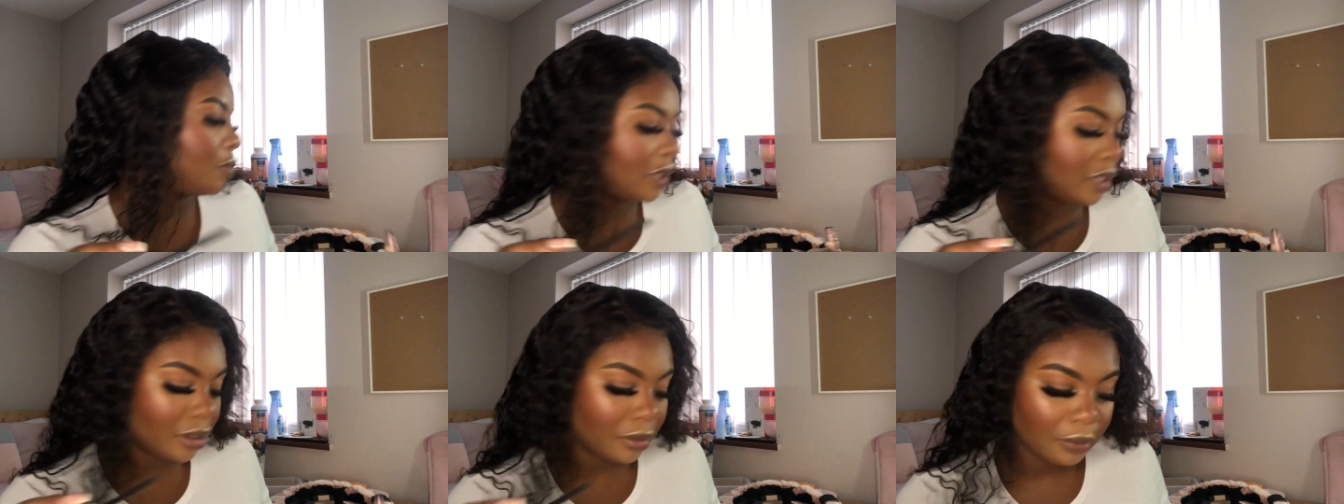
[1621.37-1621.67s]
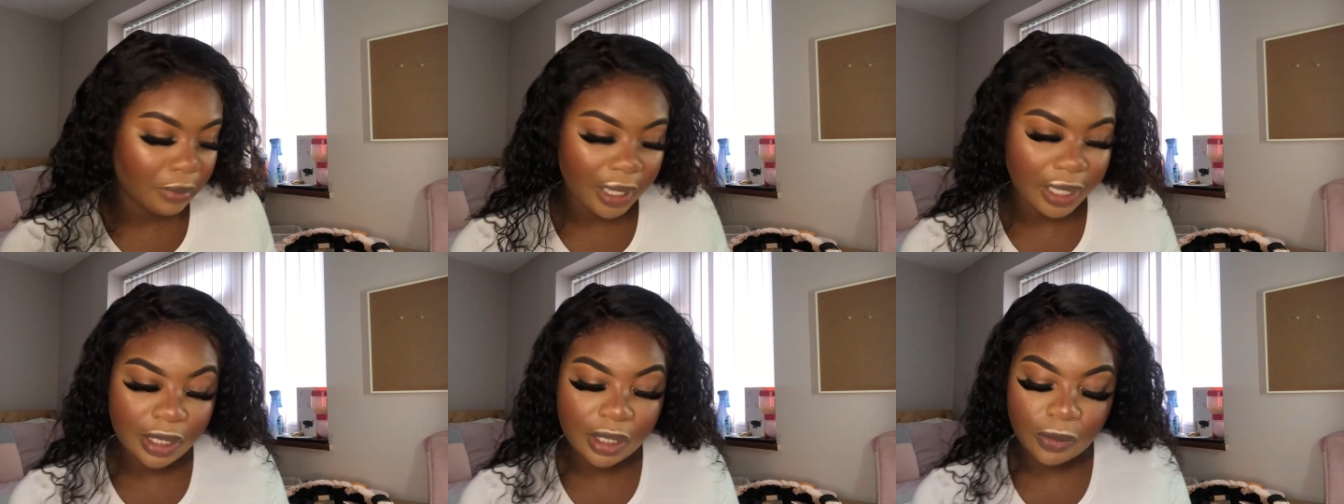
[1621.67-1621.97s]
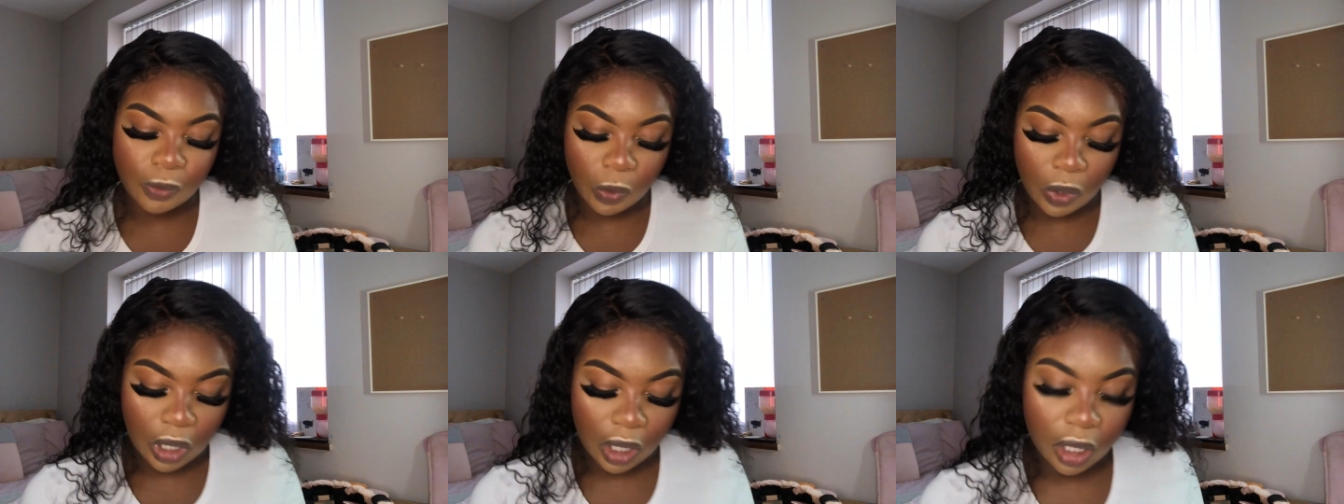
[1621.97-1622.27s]
the best
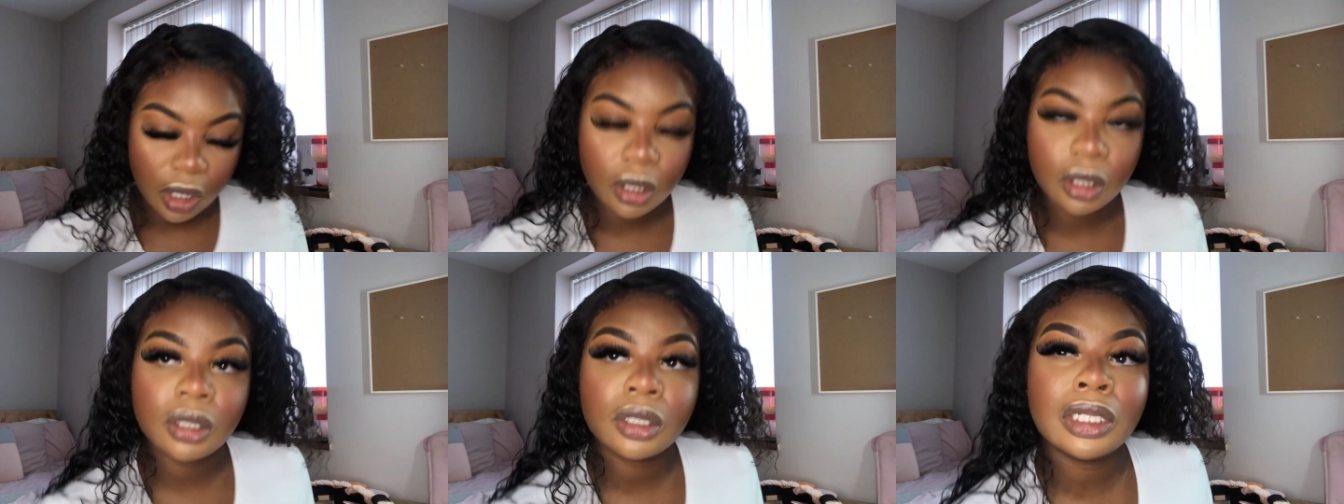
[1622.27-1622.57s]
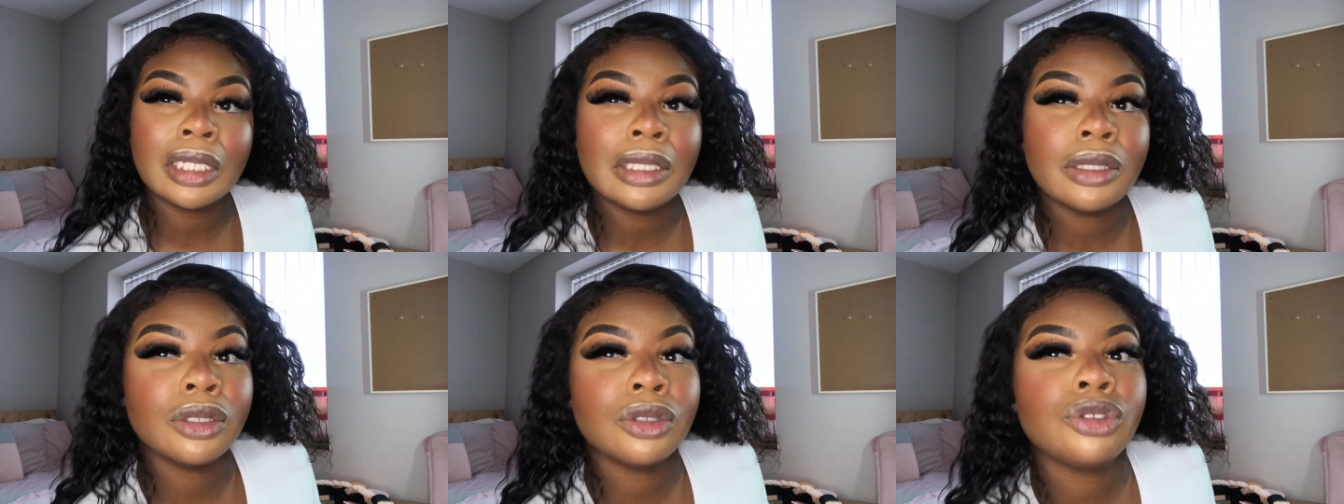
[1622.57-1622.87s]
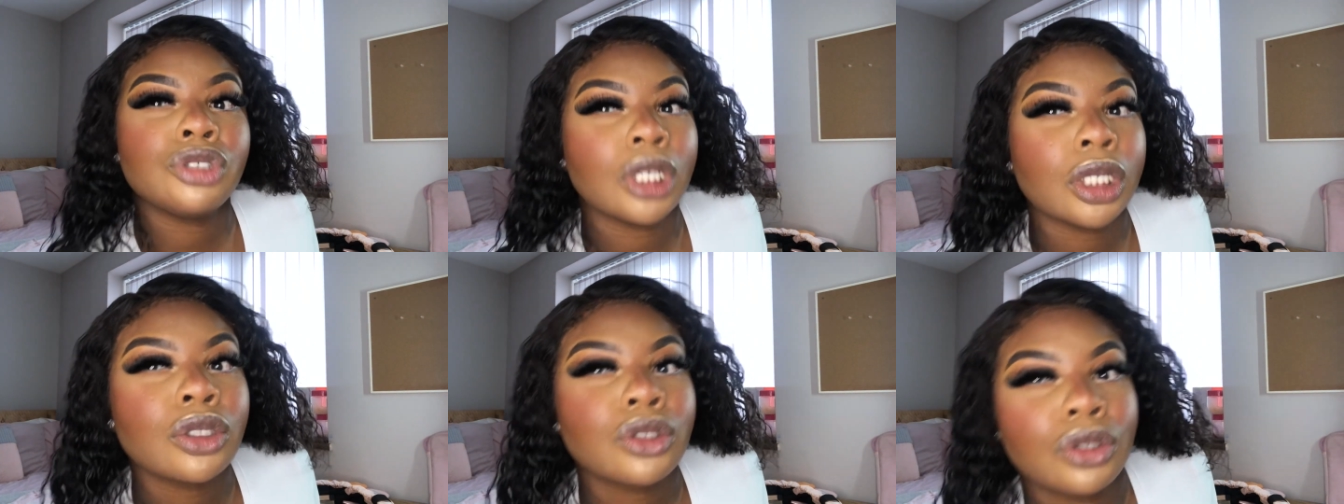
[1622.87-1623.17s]
one in the
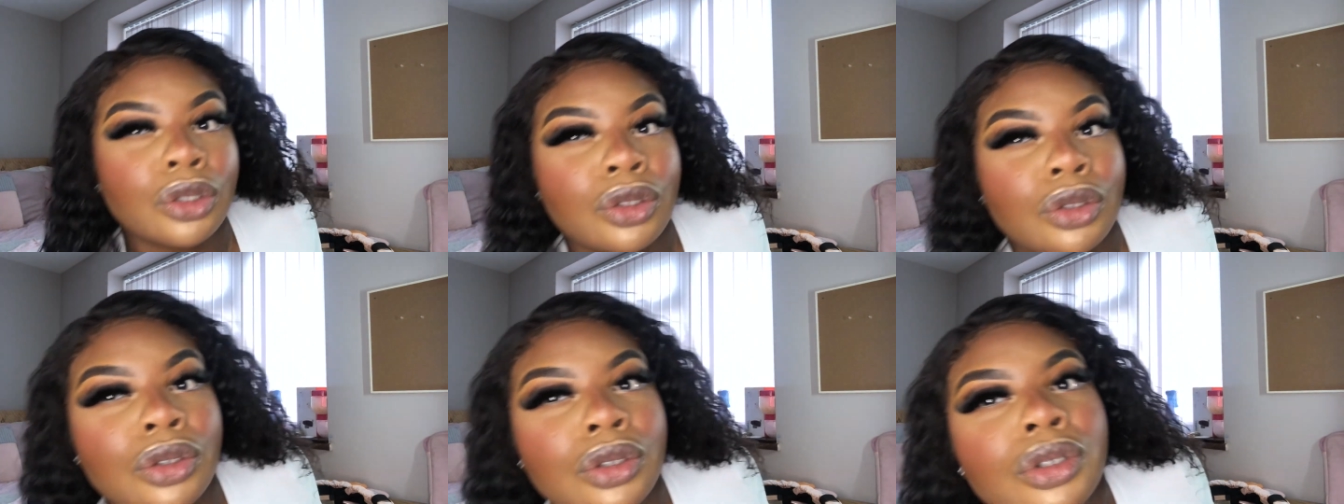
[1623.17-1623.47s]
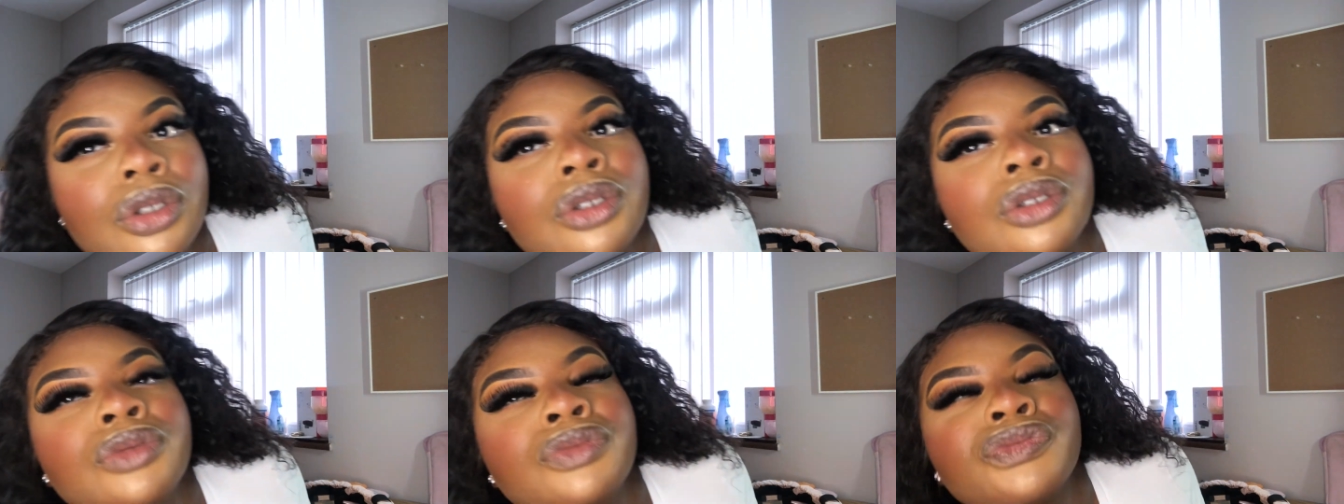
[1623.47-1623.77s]
drugstore.